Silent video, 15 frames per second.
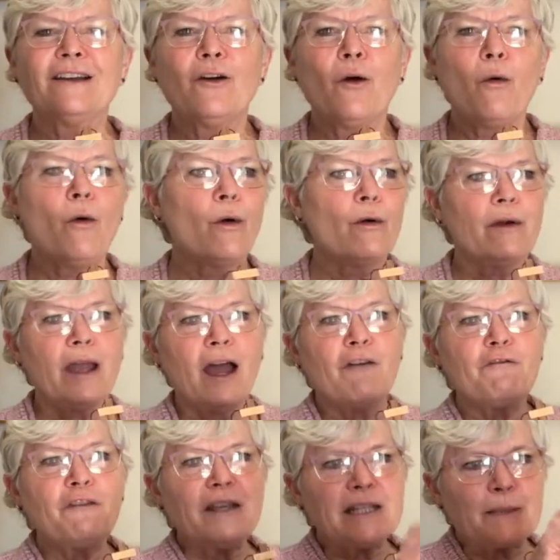Or a
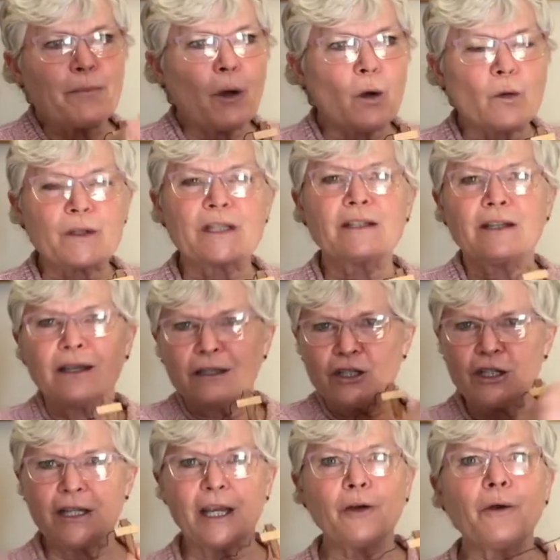fence post, and
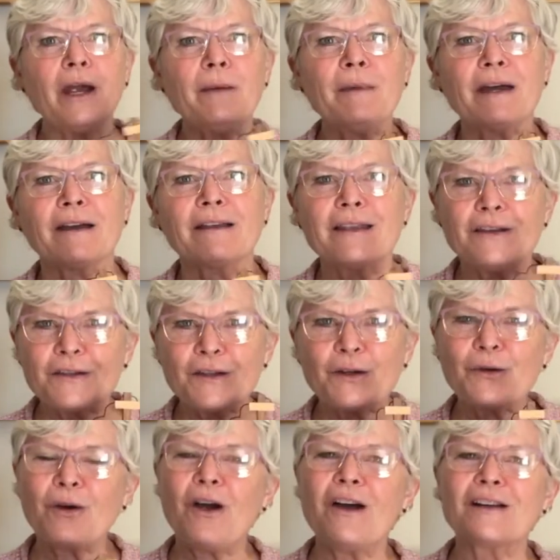she'd say, "Grandma, there's a
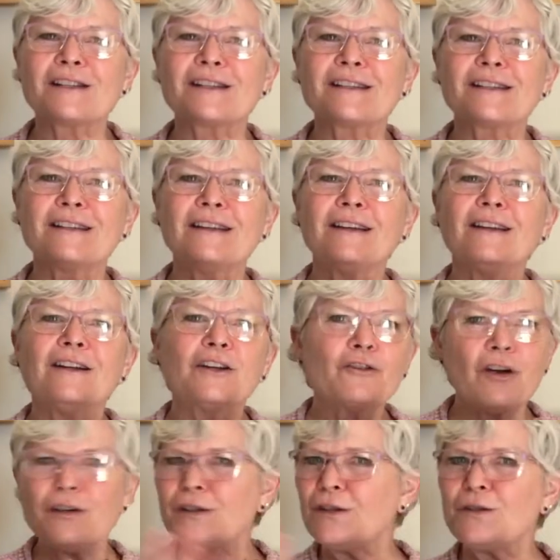cross."
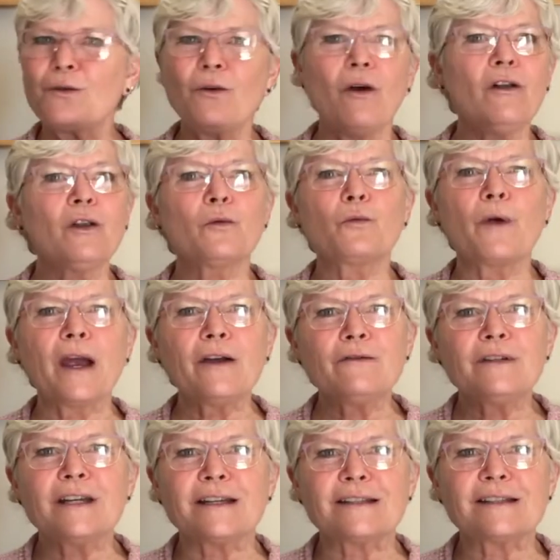Crosses are all
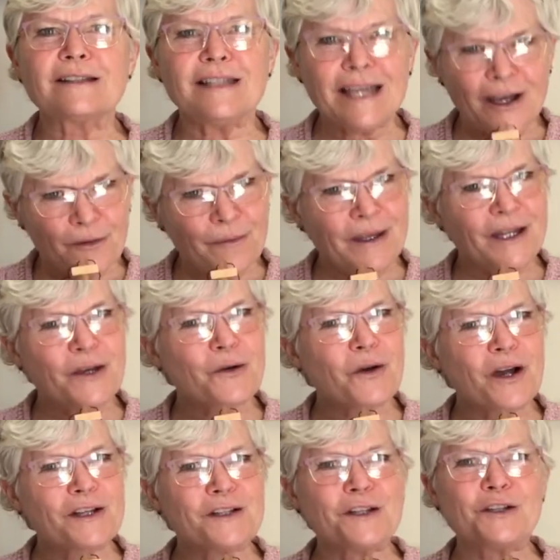around us. See how many
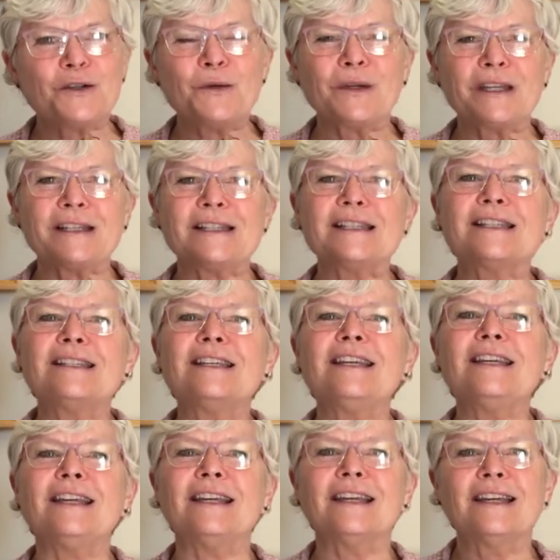crosses you can
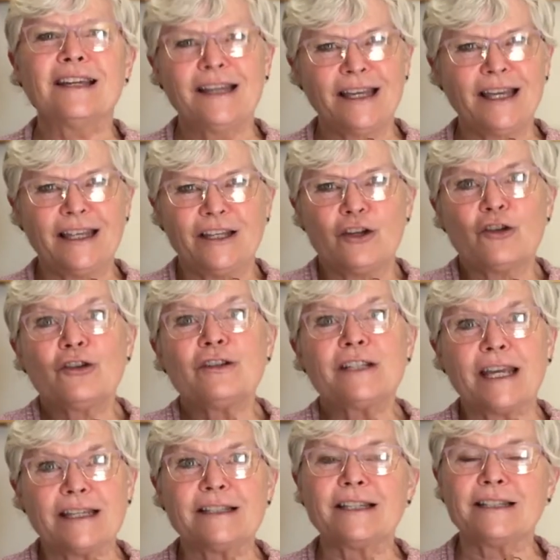see in your
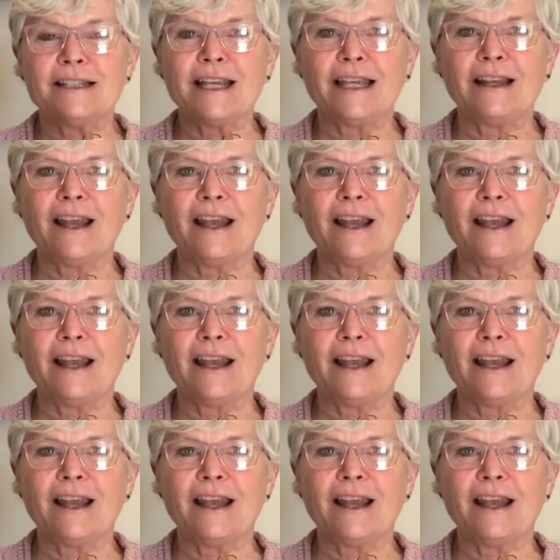day-to-day